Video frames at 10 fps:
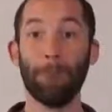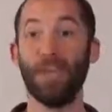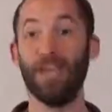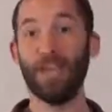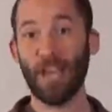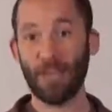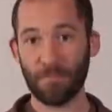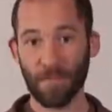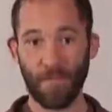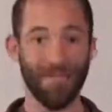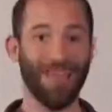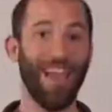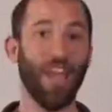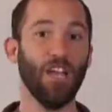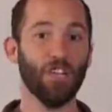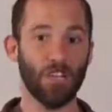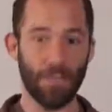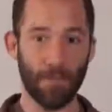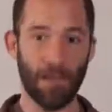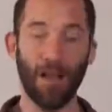PHP,
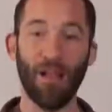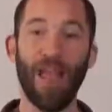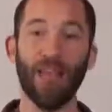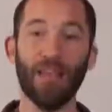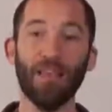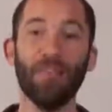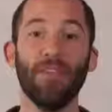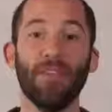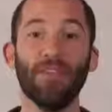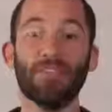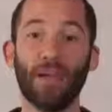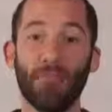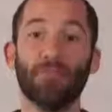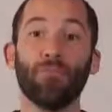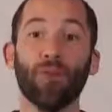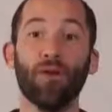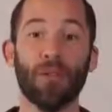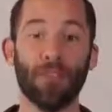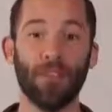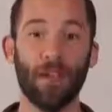HTML, any of these types of
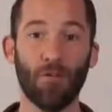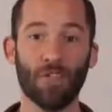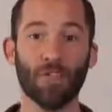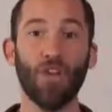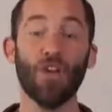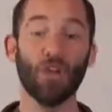programming languages,